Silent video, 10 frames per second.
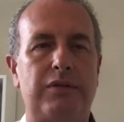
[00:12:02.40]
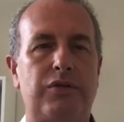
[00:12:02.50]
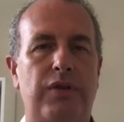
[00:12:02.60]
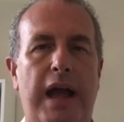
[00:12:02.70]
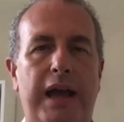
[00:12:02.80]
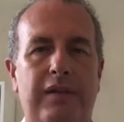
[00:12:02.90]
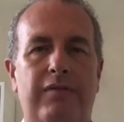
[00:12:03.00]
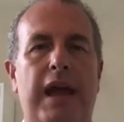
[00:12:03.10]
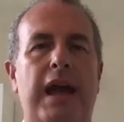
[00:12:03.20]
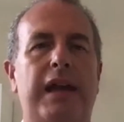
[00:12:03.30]
track of
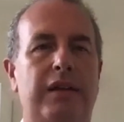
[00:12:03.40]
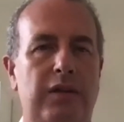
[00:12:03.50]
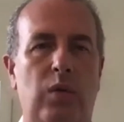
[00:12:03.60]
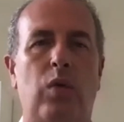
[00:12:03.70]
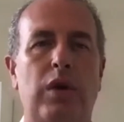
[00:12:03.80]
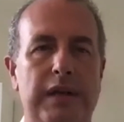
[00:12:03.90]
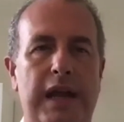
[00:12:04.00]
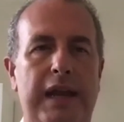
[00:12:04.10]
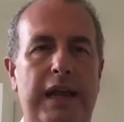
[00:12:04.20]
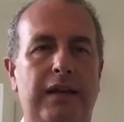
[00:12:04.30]
that and
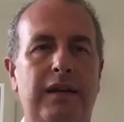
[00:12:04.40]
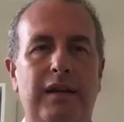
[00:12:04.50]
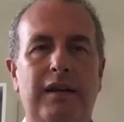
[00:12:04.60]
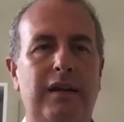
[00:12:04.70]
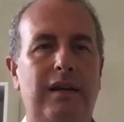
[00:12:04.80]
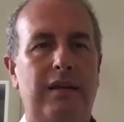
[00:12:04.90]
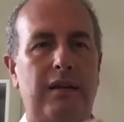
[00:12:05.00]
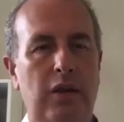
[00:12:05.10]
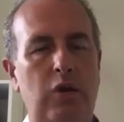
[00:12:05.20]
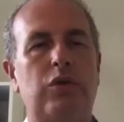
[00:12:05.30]
coordinating
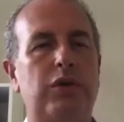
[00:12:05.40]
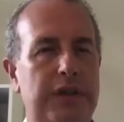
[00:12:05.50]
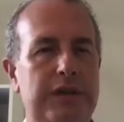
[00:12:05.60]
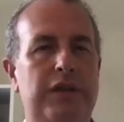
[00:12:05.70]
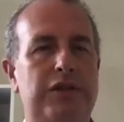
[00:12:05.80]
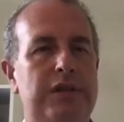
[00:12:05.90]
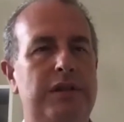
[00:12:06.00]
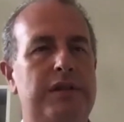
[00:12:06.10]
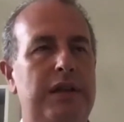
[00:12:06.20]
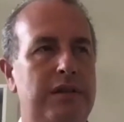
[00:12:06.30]
local
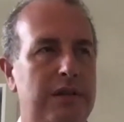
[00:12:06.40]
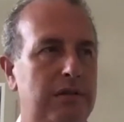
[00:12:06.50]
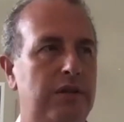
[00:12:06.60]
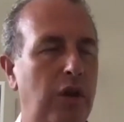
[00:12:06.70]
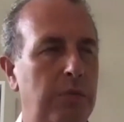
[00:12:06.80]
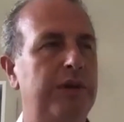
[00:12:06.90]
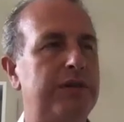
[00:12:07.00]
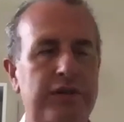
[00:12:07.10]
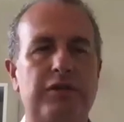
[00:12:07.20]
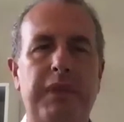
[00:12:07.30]
conditions and global
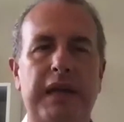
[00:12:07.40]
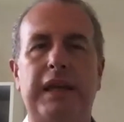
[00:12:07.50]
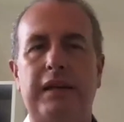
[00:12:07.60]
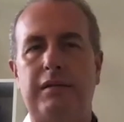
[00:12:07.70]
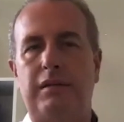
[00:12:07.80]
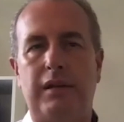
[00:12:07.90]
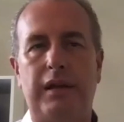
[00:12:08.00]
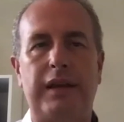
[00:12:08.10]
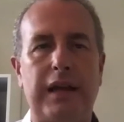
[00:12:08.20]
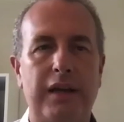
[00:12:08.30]
decision-making
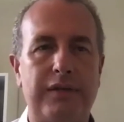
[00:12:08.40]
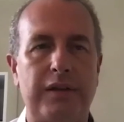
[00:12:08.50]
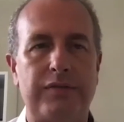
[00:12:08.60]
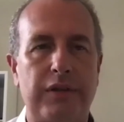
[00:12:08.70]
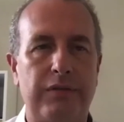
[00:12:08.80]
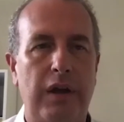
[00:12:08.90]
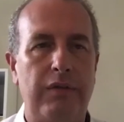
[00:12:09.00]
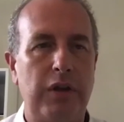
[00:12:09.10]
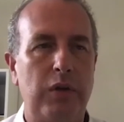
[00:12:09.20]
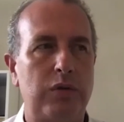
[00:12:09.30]
in the context
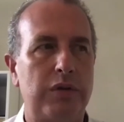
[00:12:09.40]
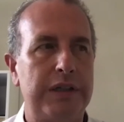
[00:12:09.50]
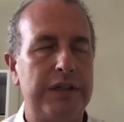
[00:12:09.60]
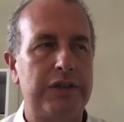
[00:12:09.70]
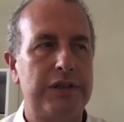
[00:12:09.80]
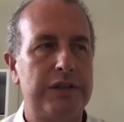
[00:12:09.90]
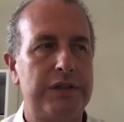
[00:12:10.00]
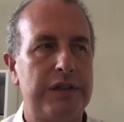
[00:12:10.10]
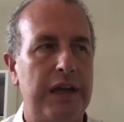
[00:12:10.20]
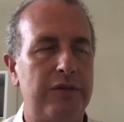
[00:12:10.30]
of local
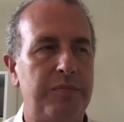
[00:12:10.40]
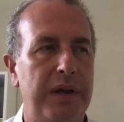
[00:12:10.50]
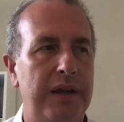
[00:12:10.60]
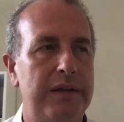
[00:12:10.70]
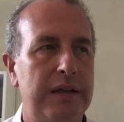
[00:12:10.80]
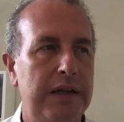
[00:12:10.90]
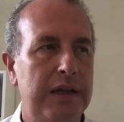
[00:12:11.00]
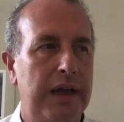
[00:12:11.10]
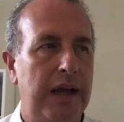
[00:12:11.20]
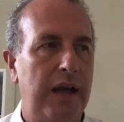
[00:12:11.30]
conditions has been
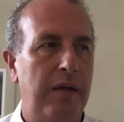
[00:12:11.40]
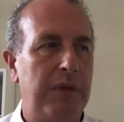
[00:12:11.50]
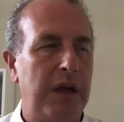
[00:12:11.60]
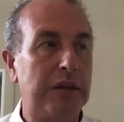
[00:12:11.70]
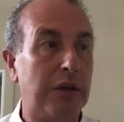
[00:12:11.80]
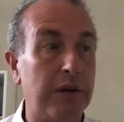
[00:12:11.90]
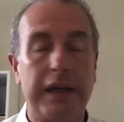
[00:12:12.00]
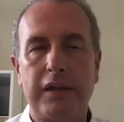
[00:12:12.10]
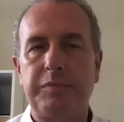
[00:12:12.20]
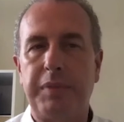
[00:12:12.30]
a learning
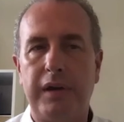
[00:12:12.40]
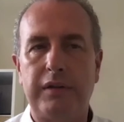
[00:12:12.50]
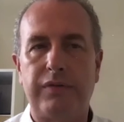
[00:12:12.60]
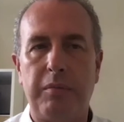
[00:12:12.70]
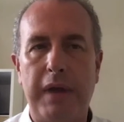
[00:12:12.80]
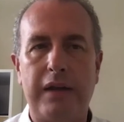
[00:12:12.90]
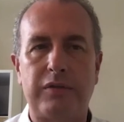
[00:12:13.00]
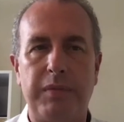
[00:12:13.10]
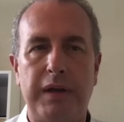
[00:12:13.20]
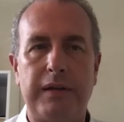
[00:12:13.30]
experience for
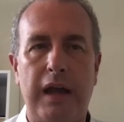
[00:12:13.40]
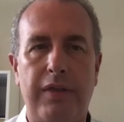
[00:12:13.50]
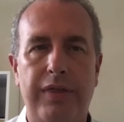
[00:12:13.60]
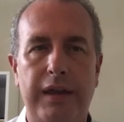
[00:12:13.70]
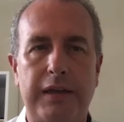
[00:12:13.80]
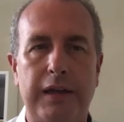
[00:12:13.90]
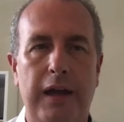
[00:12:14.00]
management. I think,